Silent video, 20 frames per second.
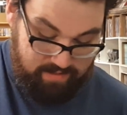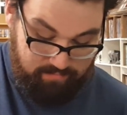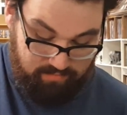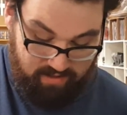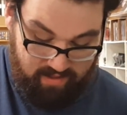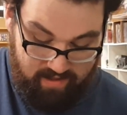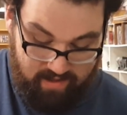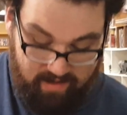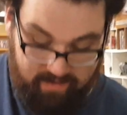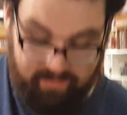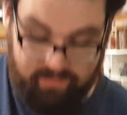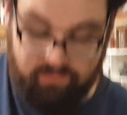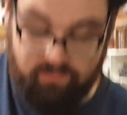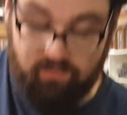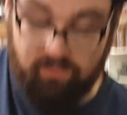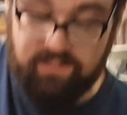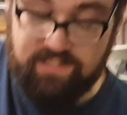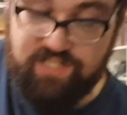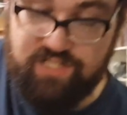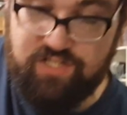block,
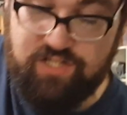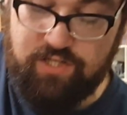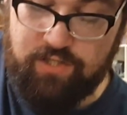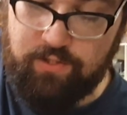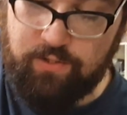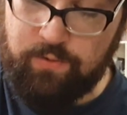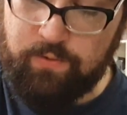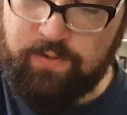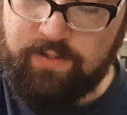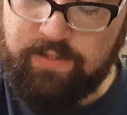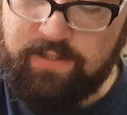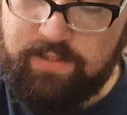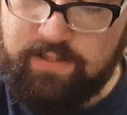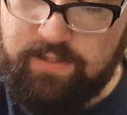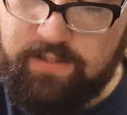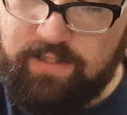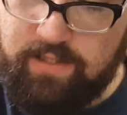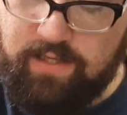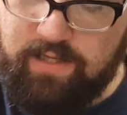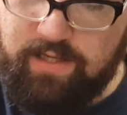Endurance 2.
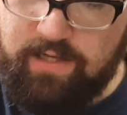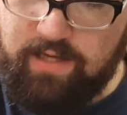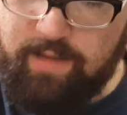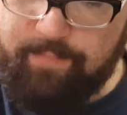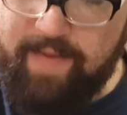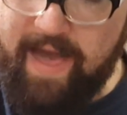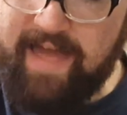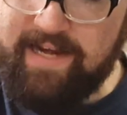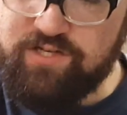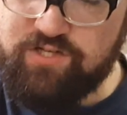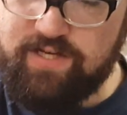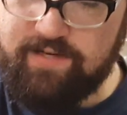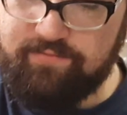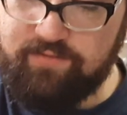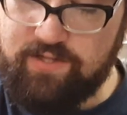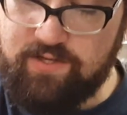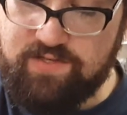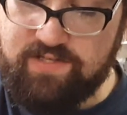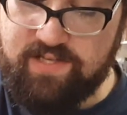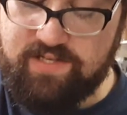Banish
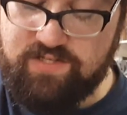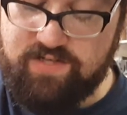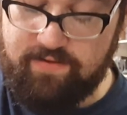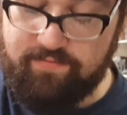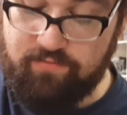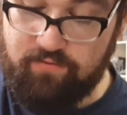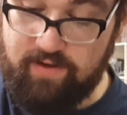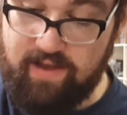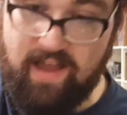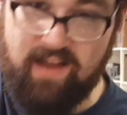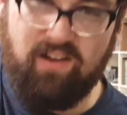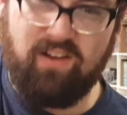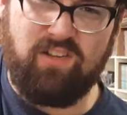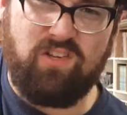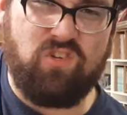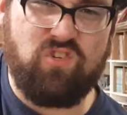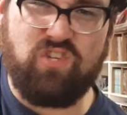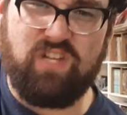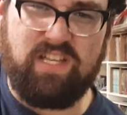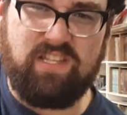after use unless you have 3 anger. I
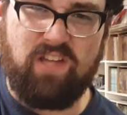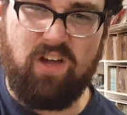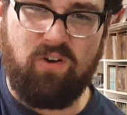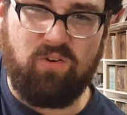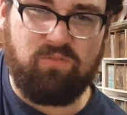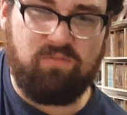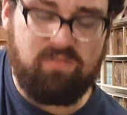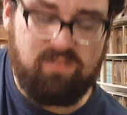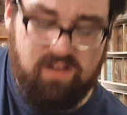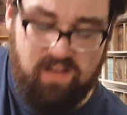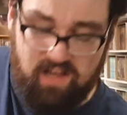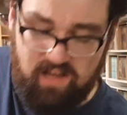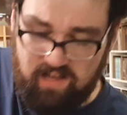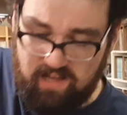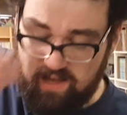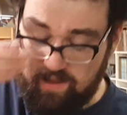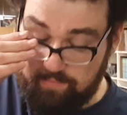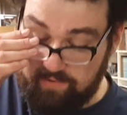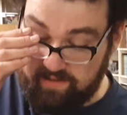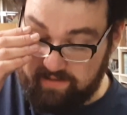usually don't,
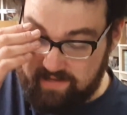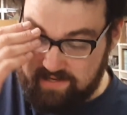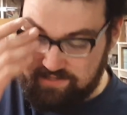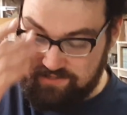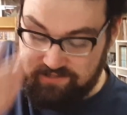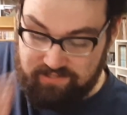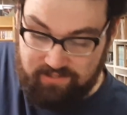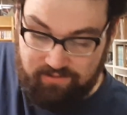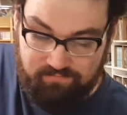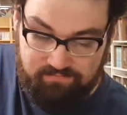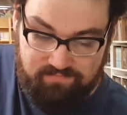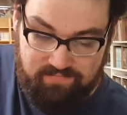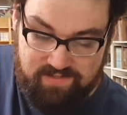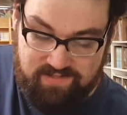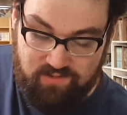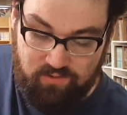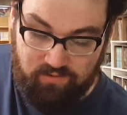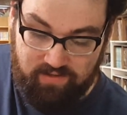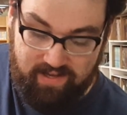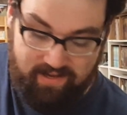but in case you do,
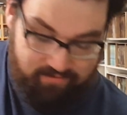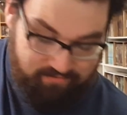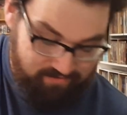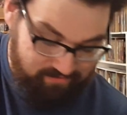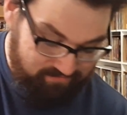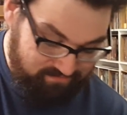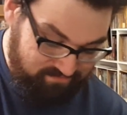it's cool to